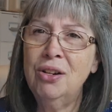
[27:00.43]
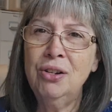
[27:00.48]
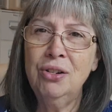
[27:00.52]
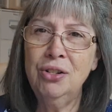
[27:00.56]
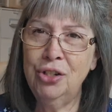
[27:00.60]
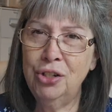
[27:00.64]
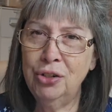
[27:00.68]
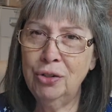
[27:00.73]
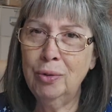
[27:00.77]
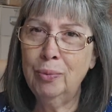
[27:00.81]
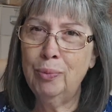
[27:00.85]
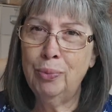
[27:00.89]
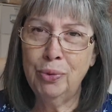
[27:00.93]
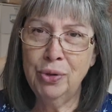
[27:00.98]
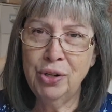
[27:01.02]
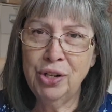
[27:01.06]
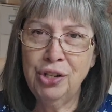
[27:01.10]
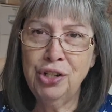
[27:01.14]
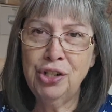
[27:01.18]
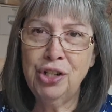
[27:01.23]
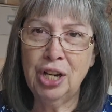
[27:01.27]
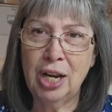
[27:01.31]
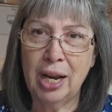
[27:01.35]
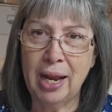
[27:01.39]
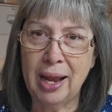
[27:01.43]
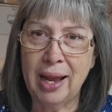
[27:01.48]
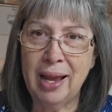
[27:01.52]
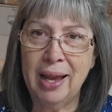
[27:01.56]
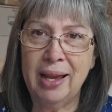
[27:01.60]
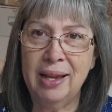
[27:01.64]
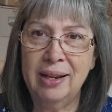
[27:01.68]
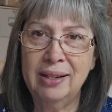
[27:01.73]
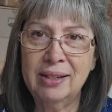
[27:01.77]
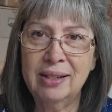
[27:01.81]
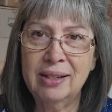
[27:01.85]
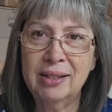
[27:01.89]
learned to
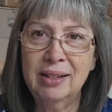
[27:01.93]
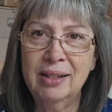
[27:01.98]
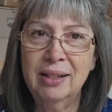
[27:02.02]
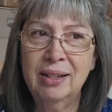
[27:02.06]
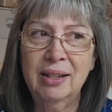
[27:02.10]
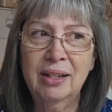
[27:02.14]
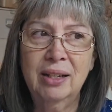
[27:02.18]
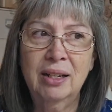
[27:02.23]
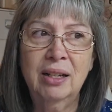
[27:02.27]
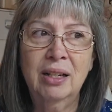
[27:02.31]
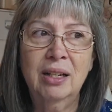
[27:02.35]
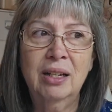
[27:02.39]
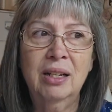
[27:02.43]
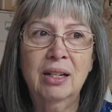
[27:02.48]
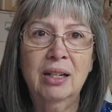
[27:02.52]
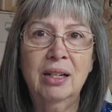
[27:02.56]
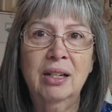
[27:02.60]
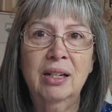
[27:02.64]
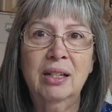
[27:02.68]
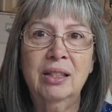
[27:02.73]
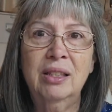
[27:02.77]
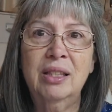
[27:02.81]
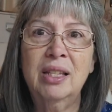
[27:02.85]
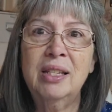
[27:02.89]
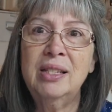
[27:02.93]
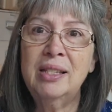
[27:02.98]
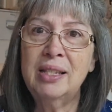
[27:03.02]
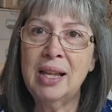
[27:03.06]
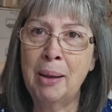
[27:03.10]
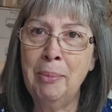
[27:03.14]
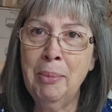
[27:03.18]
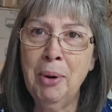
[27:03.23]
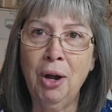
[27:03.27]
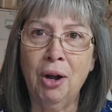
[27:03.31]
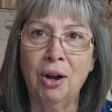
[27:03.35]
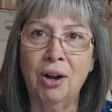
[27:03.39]
appreciate the
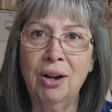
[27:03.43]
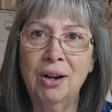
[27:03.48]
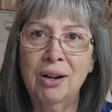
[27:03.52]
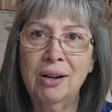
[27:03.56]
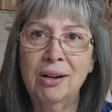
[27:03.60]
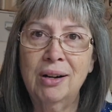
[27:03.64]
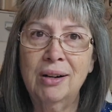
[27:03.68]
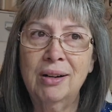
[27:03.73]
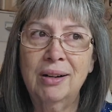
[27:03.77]
summer.